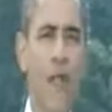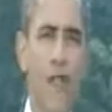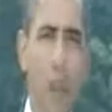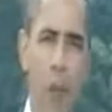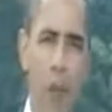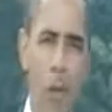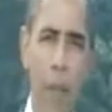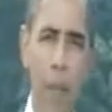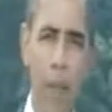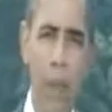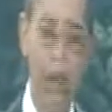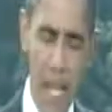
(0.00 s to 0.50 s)
is
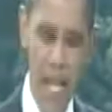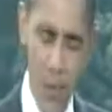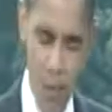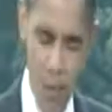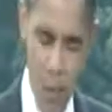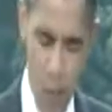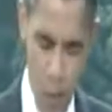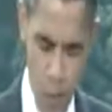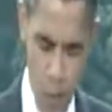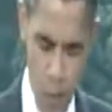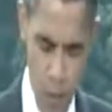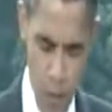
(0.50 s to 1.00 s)
fully
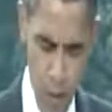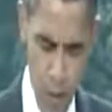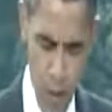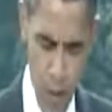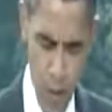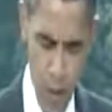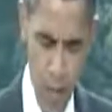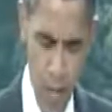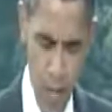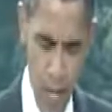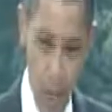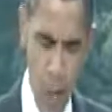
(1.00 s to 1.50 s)
paid
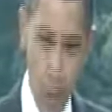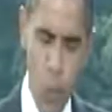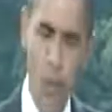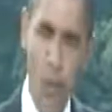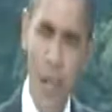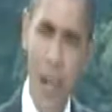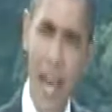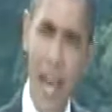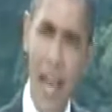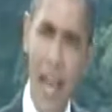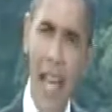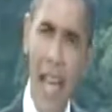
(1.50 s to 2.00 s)
for and
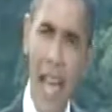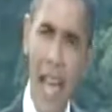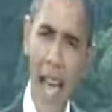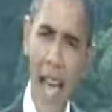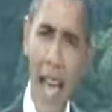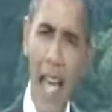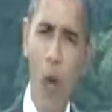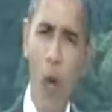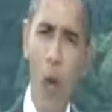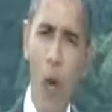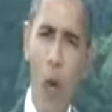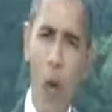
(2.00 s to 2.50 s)
will not
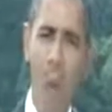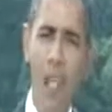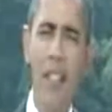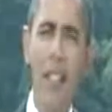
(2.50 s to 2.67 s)
add